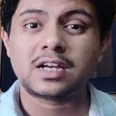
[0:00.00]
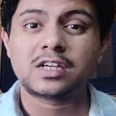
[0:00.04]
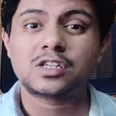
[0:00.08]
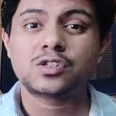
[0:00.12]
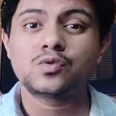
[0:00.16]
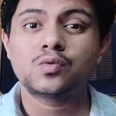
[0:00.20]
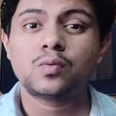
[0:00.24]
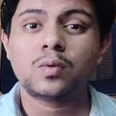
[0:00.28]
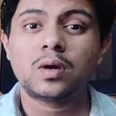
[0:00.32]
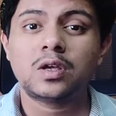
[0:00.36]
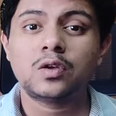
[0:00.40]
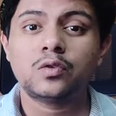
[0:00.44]

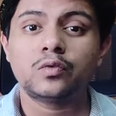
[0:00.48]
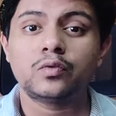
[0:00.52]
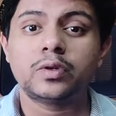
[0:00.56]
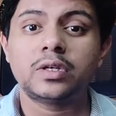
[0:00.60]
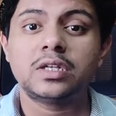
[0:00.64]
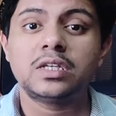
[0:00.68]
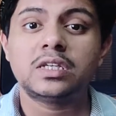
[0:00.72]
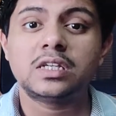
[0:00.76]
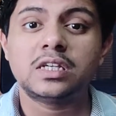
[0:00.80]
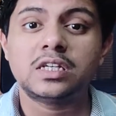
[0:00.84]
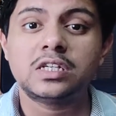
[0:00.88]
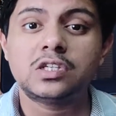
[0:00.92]
that's why
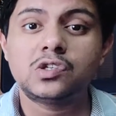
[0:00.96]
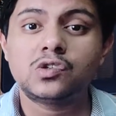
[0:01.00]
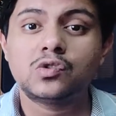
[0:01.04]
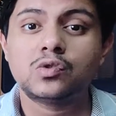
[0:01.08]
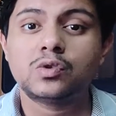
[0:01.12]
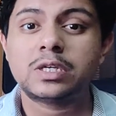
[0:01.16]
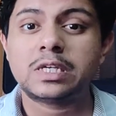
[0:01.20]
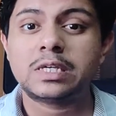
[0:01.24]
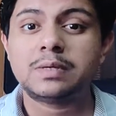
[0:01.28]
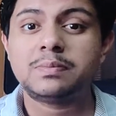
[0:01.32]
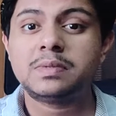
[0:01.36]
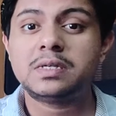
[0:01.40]
we need
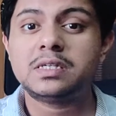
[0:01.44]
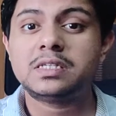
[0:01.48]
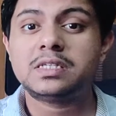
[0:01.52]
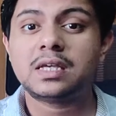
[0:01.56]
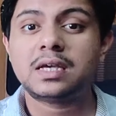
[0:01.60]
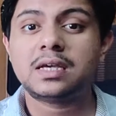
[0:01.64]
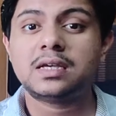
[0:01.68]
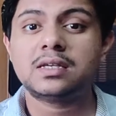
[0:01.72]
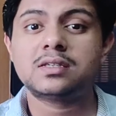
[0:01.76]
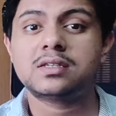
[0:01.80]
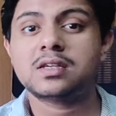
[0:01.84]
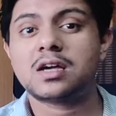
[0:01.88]
to
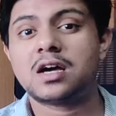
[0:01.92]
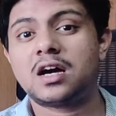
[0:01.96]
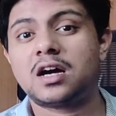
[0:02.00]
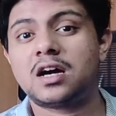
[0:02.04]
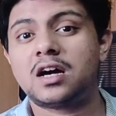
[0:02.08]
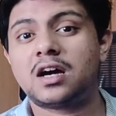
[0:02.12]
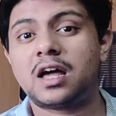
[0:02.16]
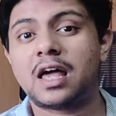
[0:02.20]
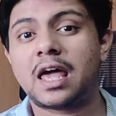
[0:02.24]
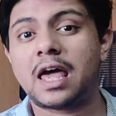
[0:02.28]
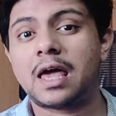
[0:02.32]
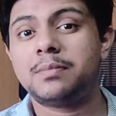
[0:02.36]
imitate
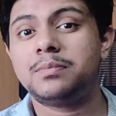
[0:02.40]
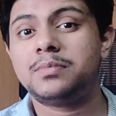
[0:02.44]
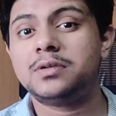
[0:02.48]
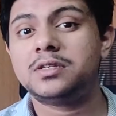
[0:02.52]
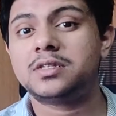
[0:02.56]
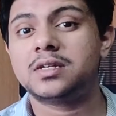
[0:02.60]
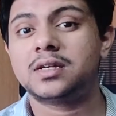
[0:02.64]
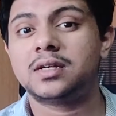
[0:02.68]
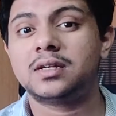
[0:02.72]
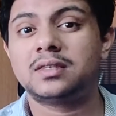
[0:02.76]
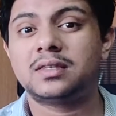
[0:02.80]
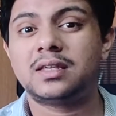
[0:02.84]
a
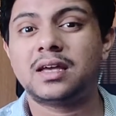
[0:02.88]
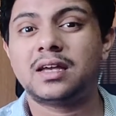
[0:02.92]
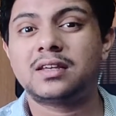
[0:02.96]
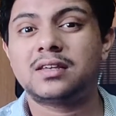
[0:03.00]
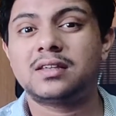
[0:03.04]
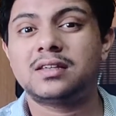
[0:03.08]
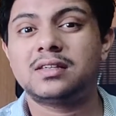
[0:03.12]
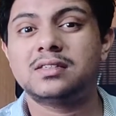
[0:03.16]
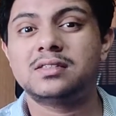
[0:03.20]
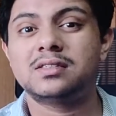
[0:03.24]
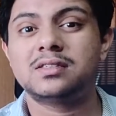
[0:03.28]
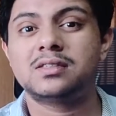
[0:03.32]
habitat
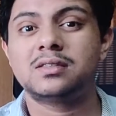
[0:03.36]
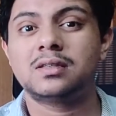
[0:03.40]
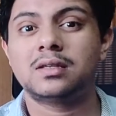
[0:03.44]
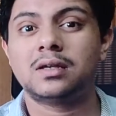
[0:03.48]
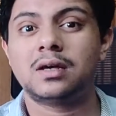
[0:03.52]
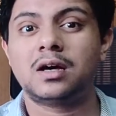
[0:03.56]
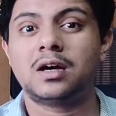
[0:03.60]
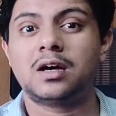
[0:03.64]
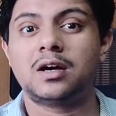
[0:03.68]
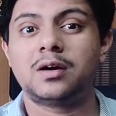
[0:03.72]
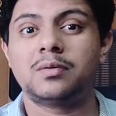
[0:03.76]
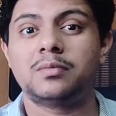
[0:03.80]
that is
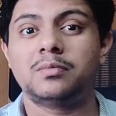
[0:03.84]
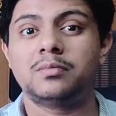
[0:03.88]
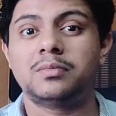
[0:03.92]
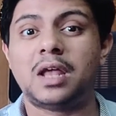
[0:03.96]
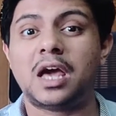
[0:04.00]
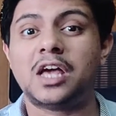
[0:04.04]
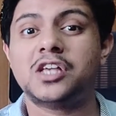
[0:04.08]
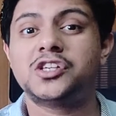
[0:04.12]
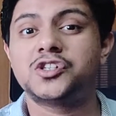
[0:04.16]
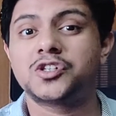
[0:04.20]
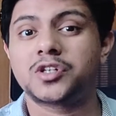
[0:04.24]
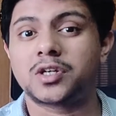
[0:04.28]

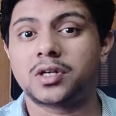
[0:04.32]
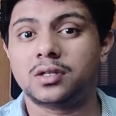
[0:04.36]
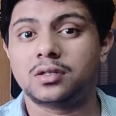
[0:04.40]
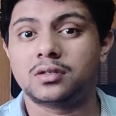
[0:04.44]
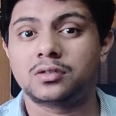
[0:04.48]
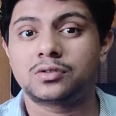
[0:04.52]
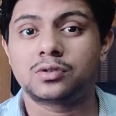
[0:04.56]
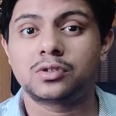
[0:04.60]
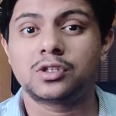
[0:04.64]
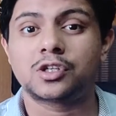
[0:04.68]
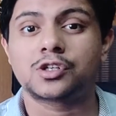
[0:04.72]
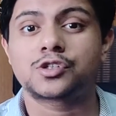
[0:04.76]

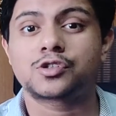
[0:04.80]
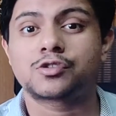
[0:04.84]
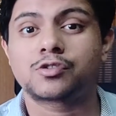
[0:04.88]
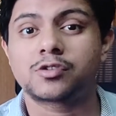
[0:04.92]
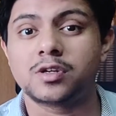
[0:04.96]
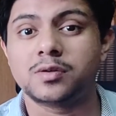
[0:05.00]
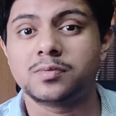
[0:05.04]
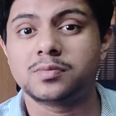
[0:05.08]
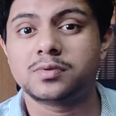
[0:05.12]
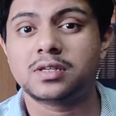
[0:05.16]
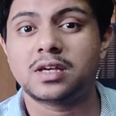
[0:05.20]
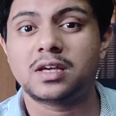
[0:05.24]
natural to the
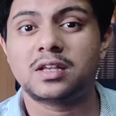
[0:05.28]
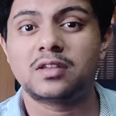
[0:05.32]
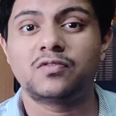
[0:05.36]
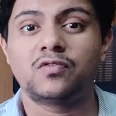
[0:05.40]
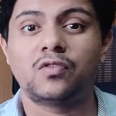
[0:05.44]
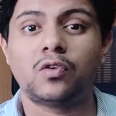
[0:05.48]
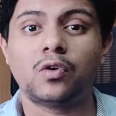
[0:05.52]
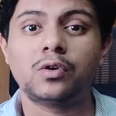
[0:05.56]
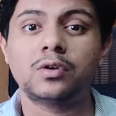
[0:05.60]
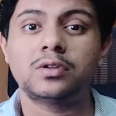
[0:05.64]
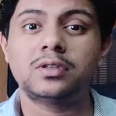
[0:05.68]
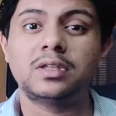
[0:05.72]
shrimps,
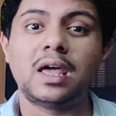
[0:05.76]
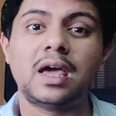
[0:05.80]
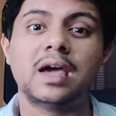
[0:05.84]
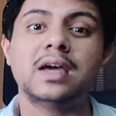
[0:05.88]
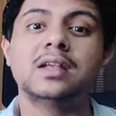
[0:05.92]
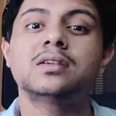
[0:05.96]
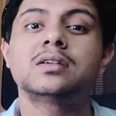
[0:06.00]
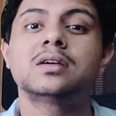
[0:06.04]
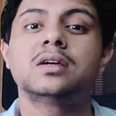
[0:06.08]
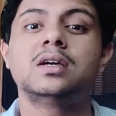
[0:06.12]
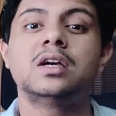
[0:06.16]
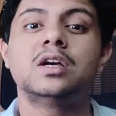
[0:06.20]
and for
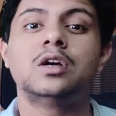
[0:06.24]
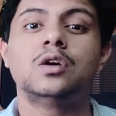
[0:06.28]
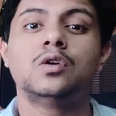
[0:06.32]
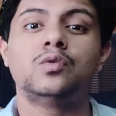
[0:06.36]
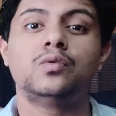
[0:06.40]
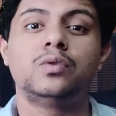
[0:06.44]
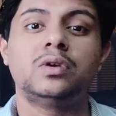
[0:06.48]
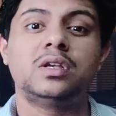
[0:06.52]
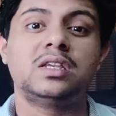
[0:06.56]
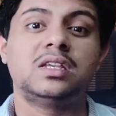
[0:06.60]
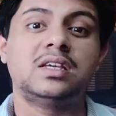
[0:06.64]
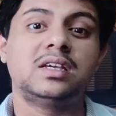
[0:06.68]
that
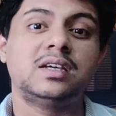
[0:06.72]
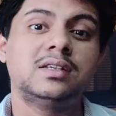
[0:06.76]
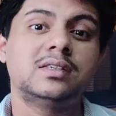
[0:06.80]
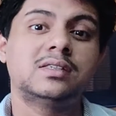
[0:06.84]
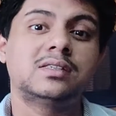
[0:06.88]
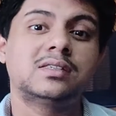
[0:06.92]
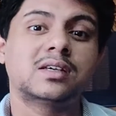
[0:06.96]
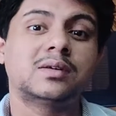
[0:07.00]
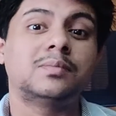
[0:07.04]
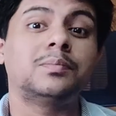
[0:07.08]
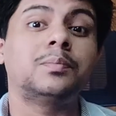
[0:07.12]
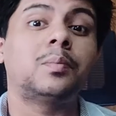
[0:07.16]
we
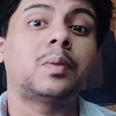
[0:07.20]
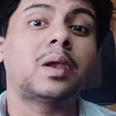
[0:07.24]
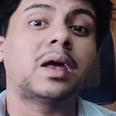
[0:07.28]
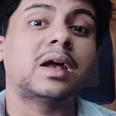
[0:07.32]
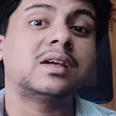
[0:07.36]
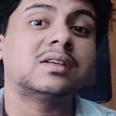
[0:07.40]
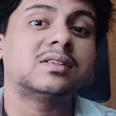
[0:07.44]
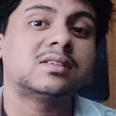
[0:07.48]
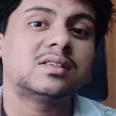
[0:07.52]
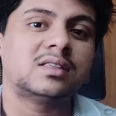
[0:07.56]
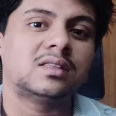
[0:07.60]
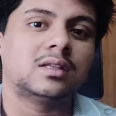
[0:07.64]
need some
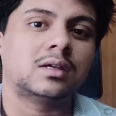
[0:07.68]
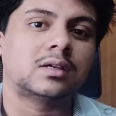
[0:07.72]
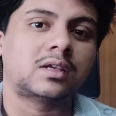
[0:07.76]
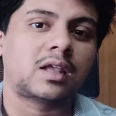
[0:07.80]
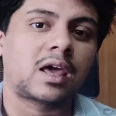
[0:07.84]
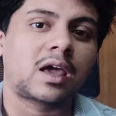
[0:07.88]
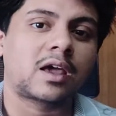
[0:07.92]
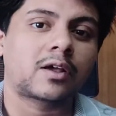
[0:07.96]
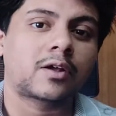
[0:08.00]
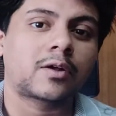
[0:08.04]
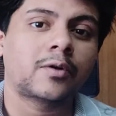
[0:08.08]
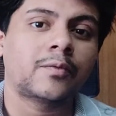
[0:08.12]
plants in the
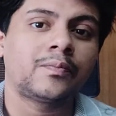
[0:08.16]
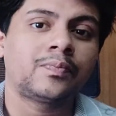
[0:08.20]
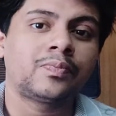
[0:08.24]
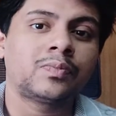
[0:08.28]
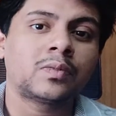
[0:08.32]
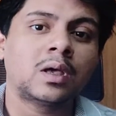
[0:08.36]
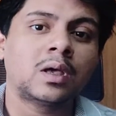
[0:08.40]
tank.